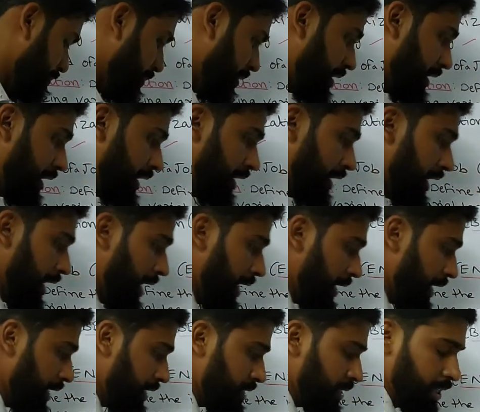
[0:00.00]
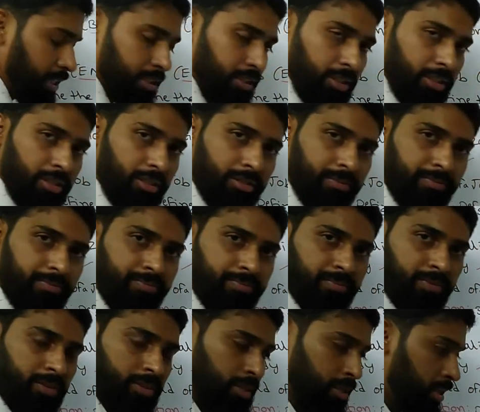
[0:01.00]
begin and end section.
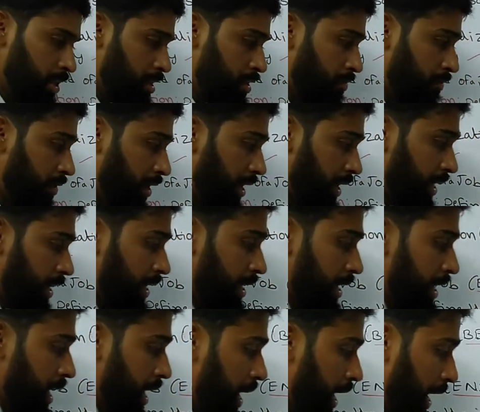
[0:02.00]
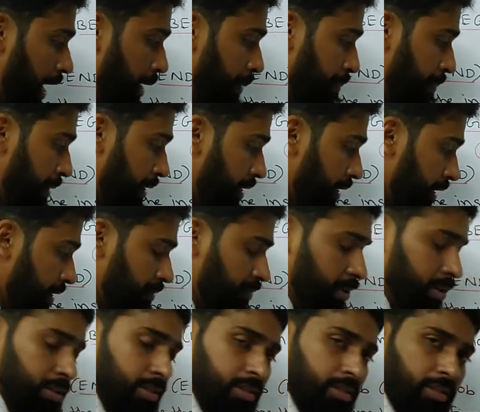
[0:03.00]
Why I printed
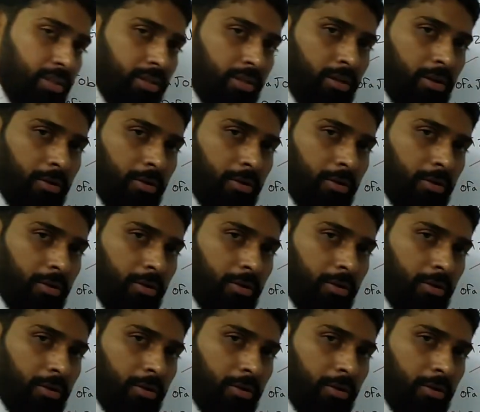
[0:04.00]
first?